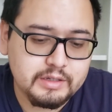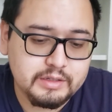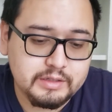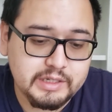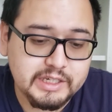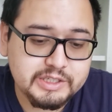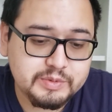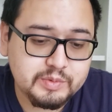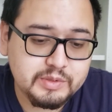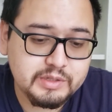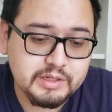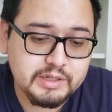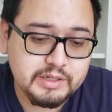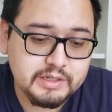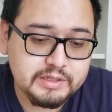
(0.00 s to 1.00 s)
Next one
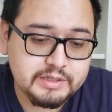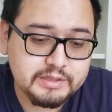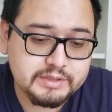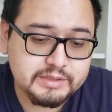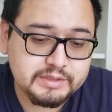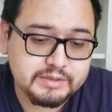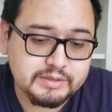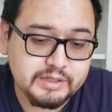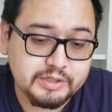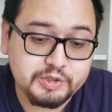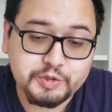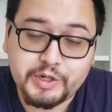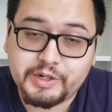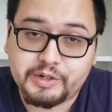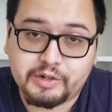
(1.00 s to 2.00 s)
is a
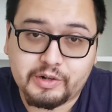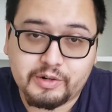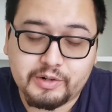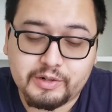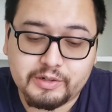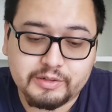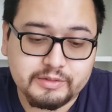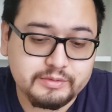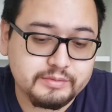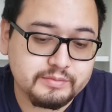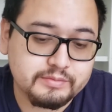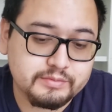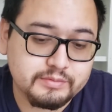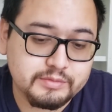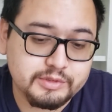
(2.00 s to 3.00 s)
trainer card,
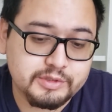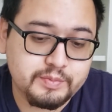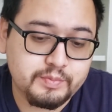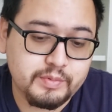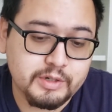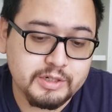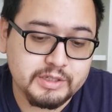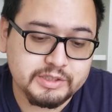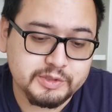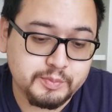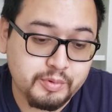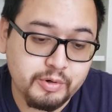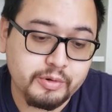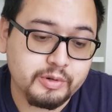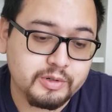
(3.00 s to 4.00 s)
a
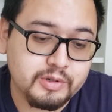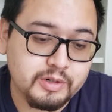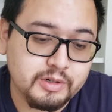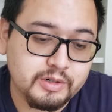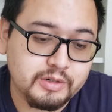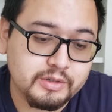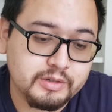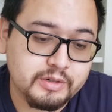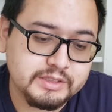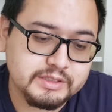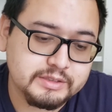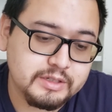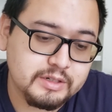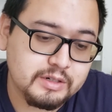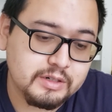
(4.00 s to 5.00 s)
supporter card. It's
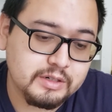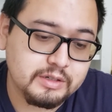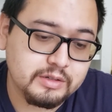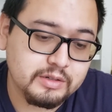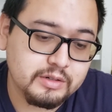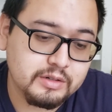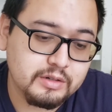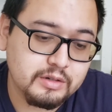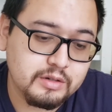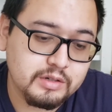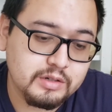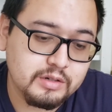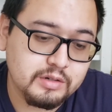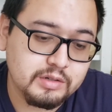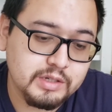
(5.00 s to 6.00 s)
called
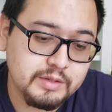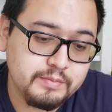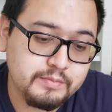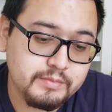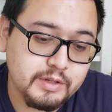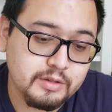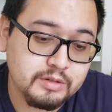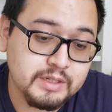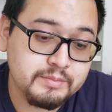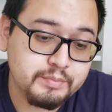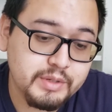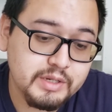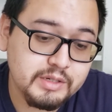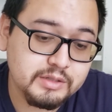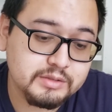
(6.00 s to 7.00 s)
Olymp
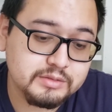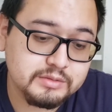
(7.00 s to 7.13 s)
Olympia.